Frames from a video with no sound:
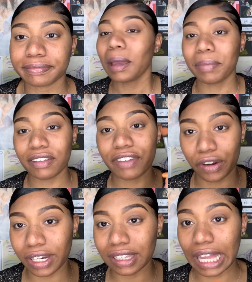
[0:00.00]
Be
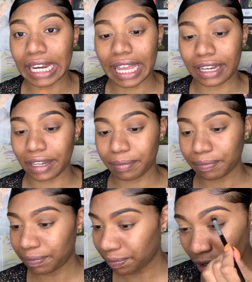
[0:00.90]
very light-handed.
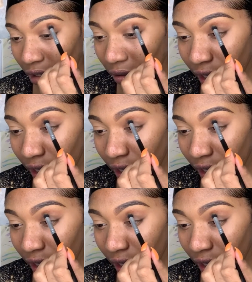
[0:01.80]
Don't go